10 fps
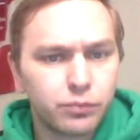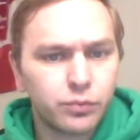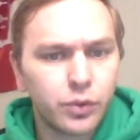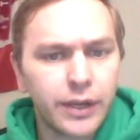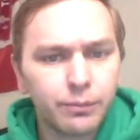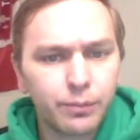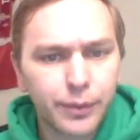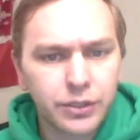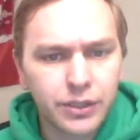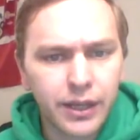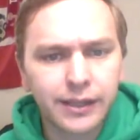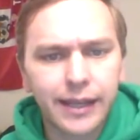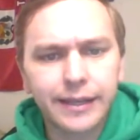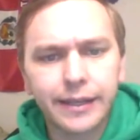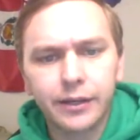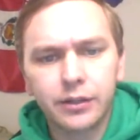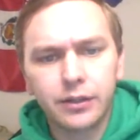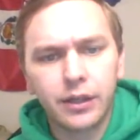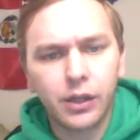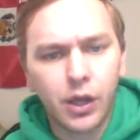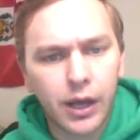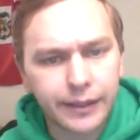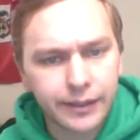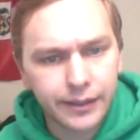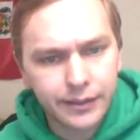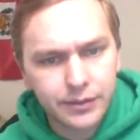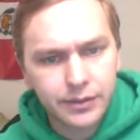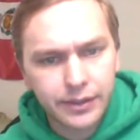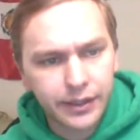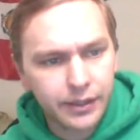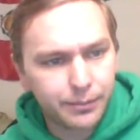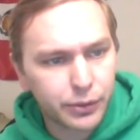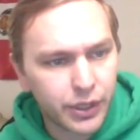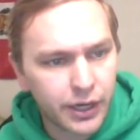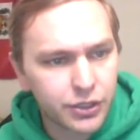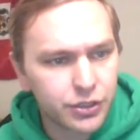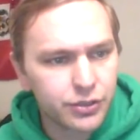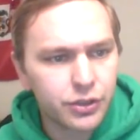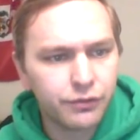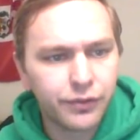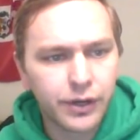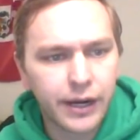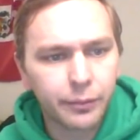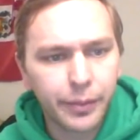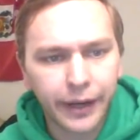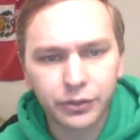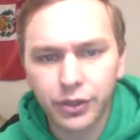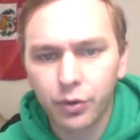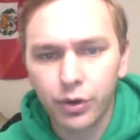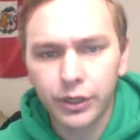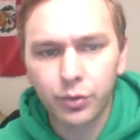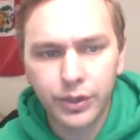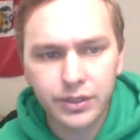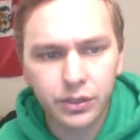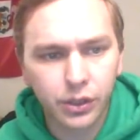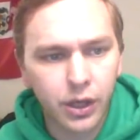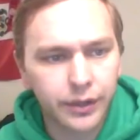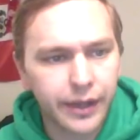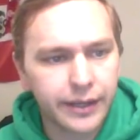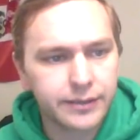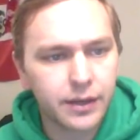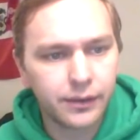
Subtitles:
One person I like here a lot is the production so far out of Patrick Hornquist along that